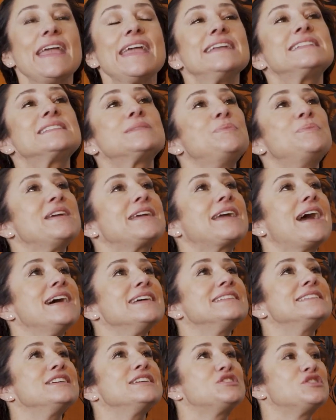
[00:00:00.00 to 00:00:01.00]
It's
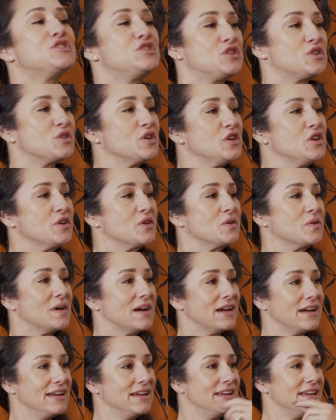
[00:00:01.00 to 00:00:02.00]
because it's
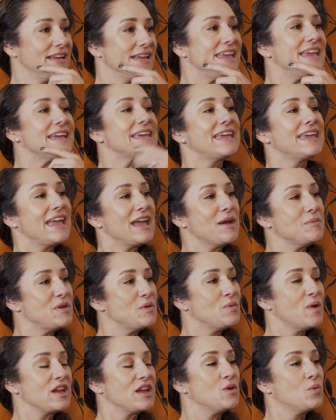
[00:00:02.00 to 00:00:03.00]
true. It can't be
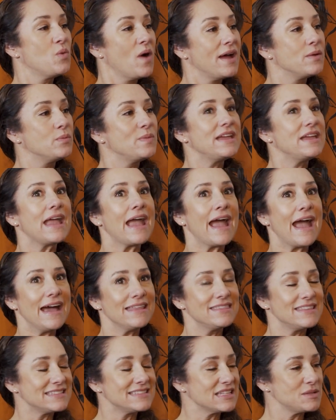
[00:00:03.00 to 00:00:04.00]
what you want. We
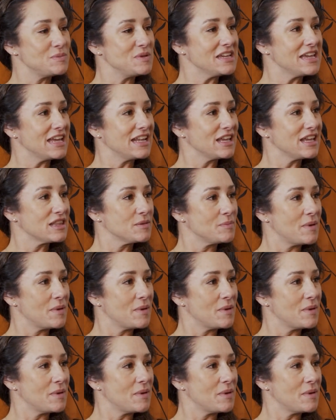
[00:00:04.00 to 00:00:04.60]
had this at the beginning of the